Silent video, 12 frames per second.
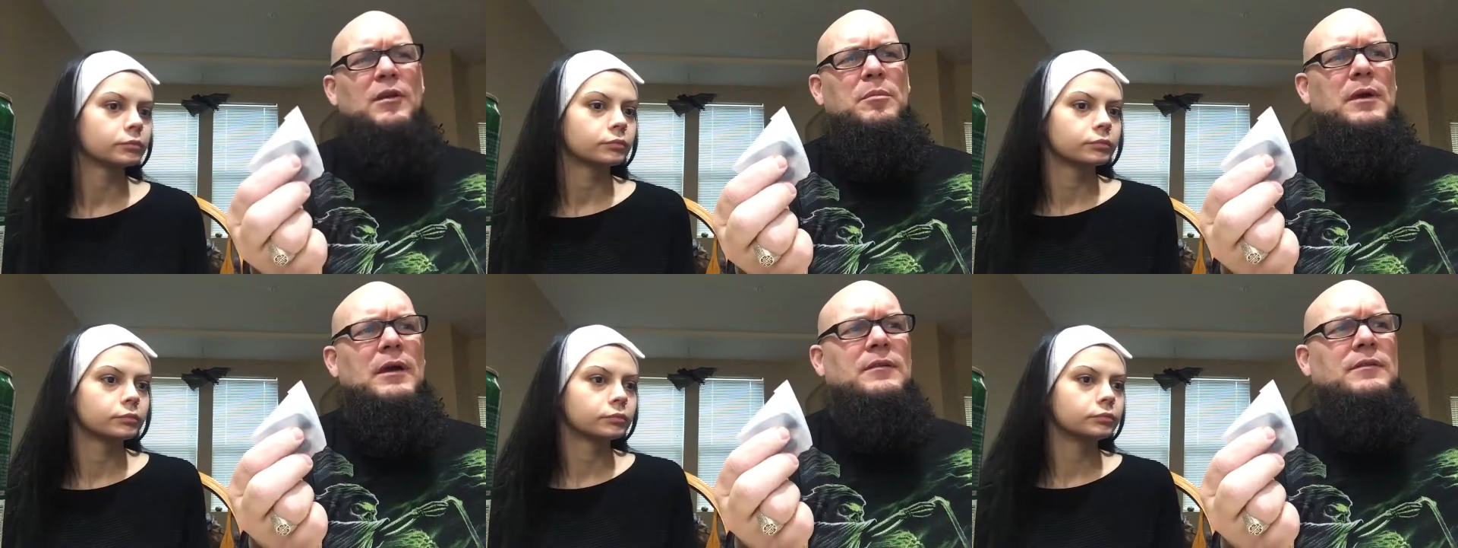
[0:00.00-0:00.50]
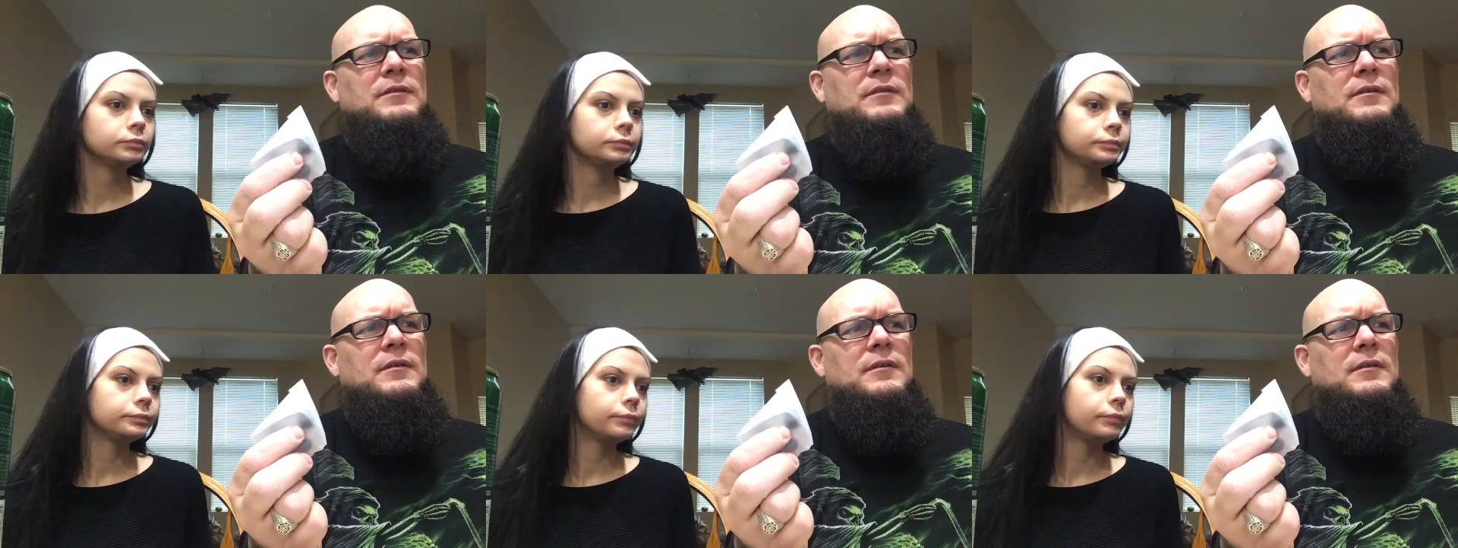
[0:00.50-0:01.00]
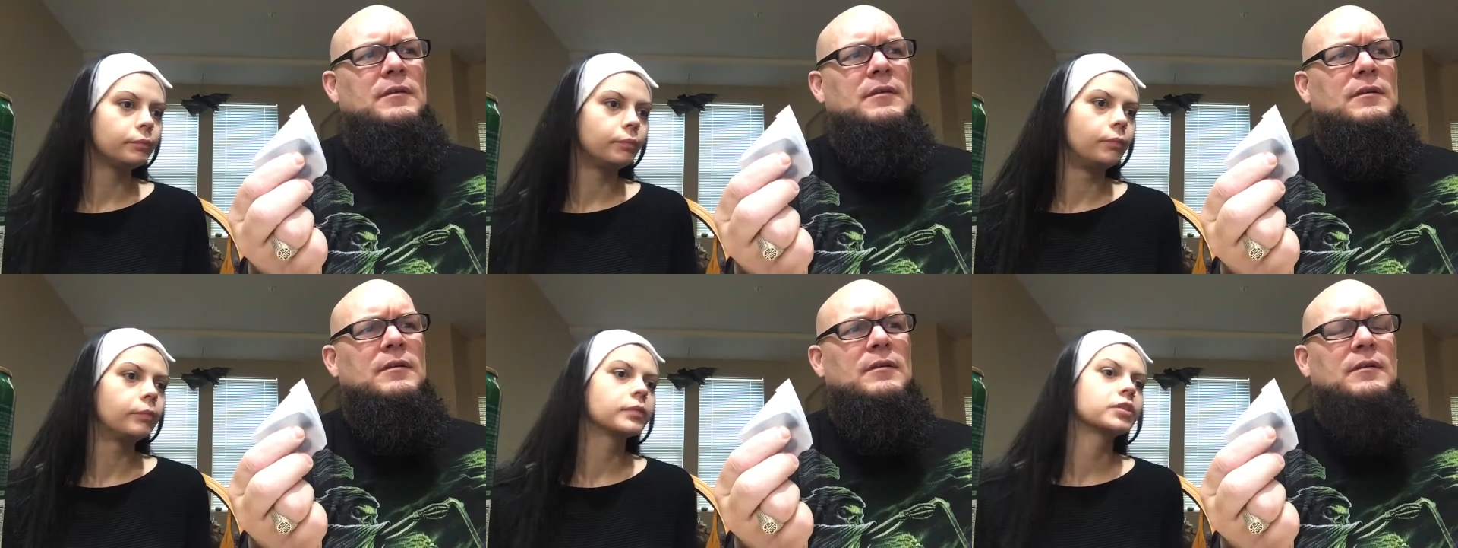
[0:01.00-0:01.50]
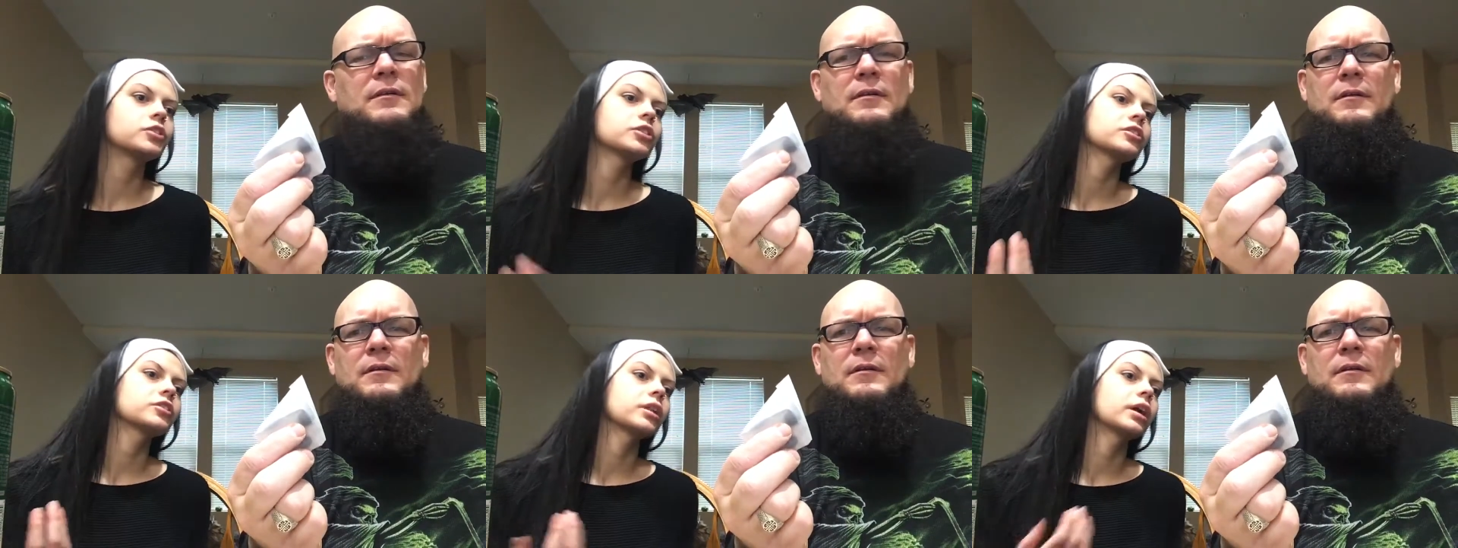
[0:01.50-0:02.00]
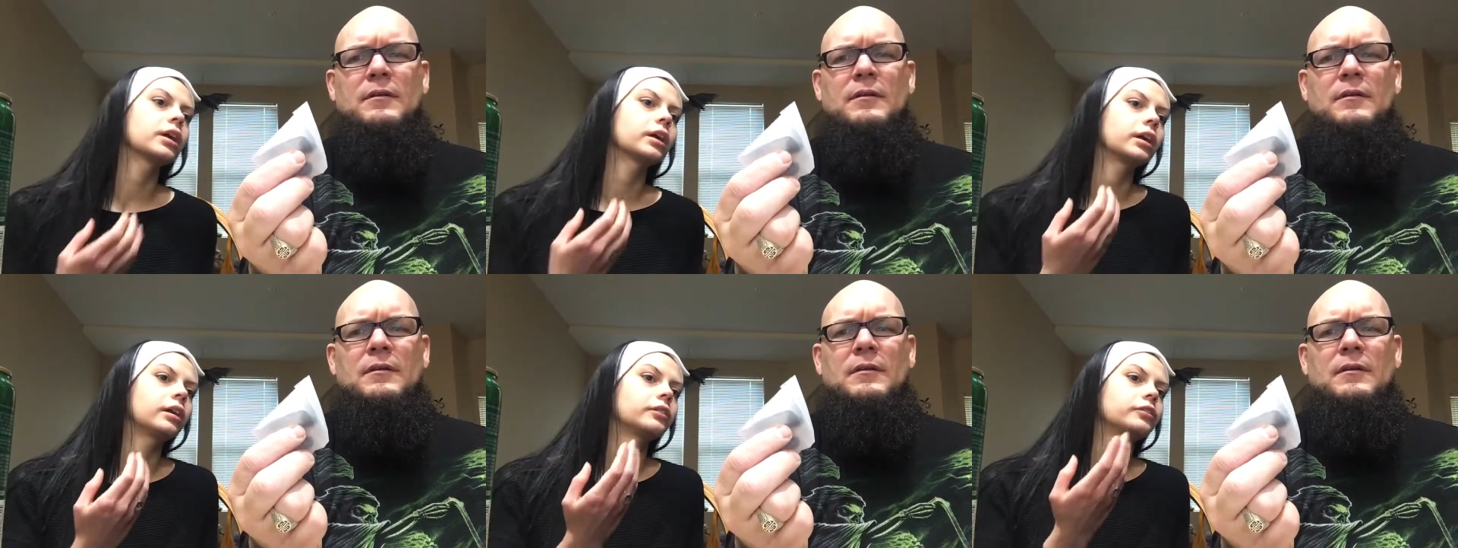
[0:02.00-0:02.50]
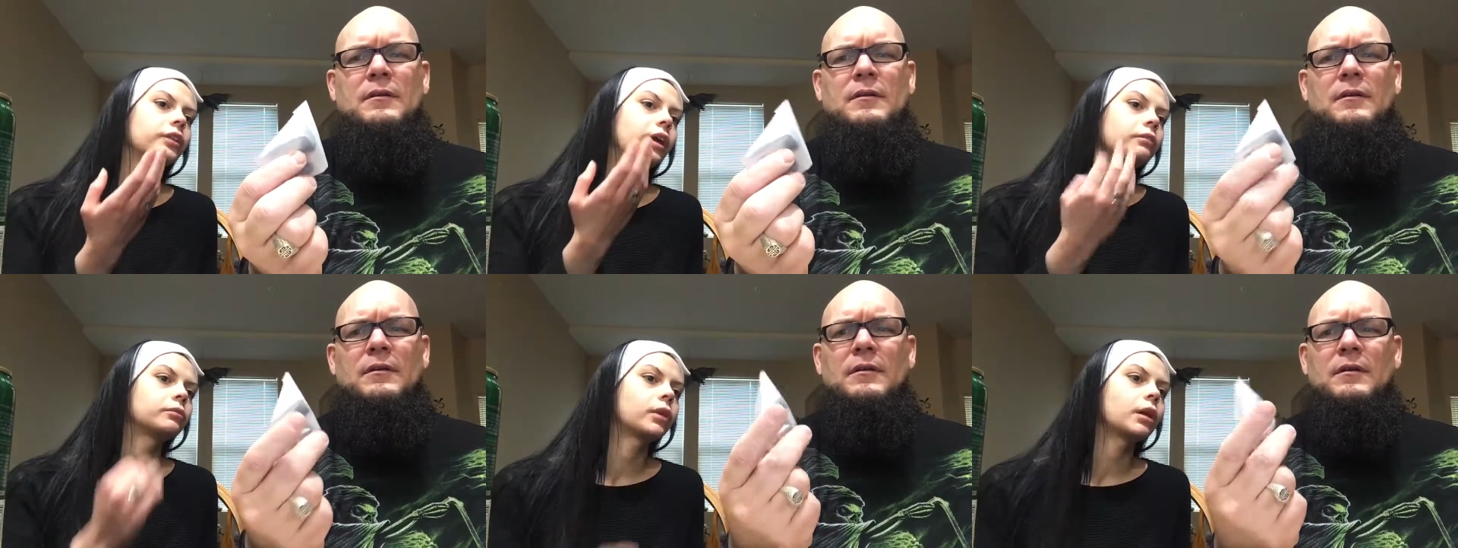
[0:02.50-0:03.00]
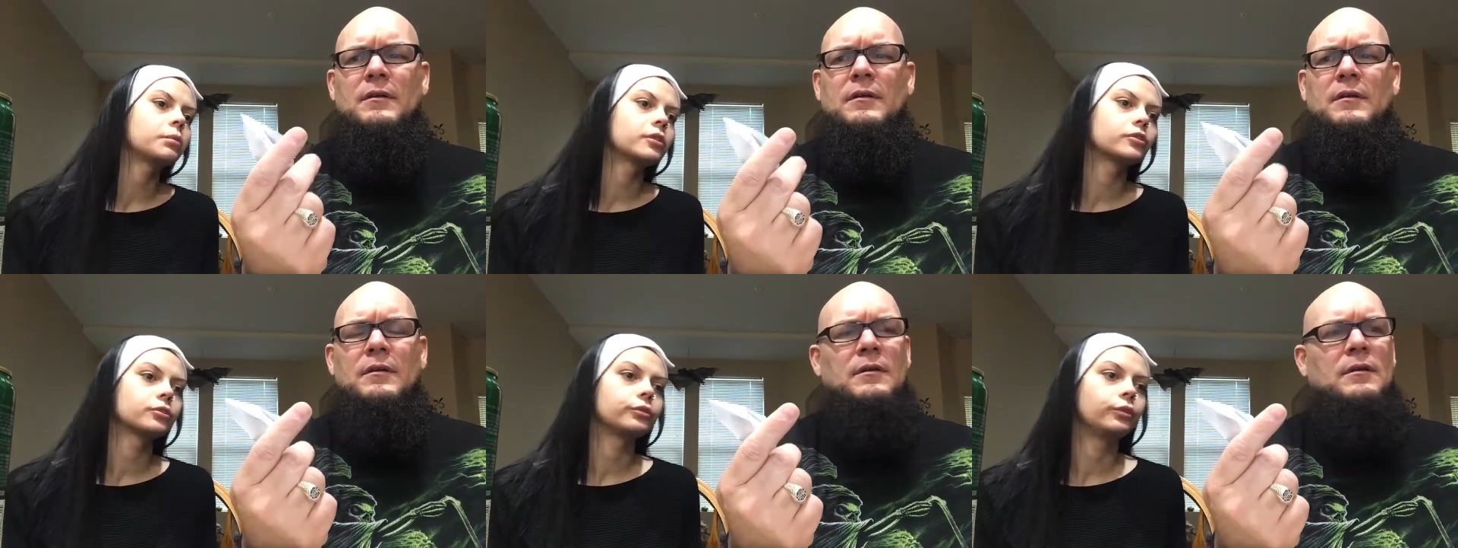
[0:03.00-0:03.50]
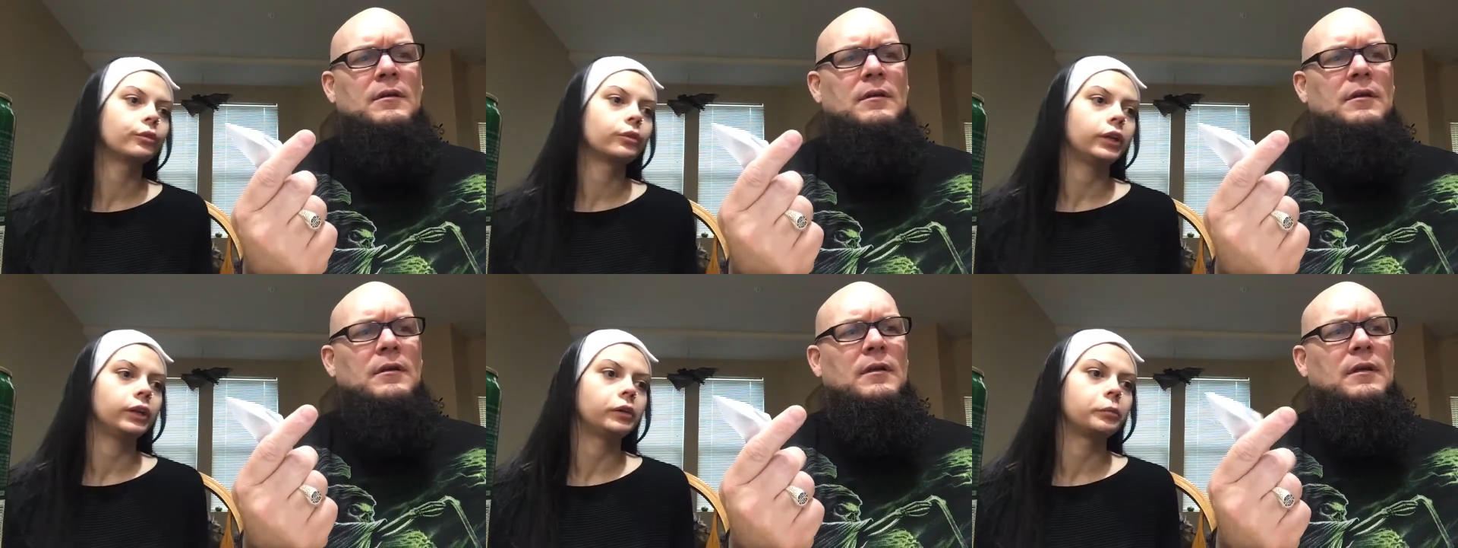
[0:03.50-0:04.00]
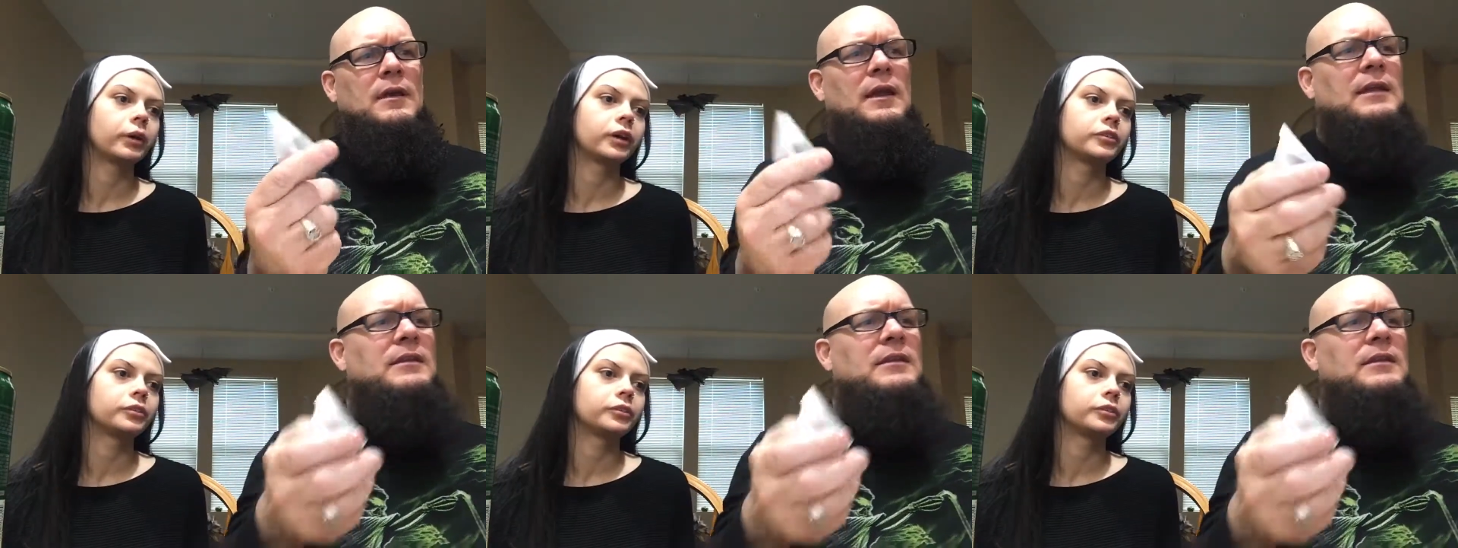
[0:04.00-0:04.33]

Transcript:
Speaker 1: earbuds?
Speaker 2: Just like if the rubber's on your earbuds,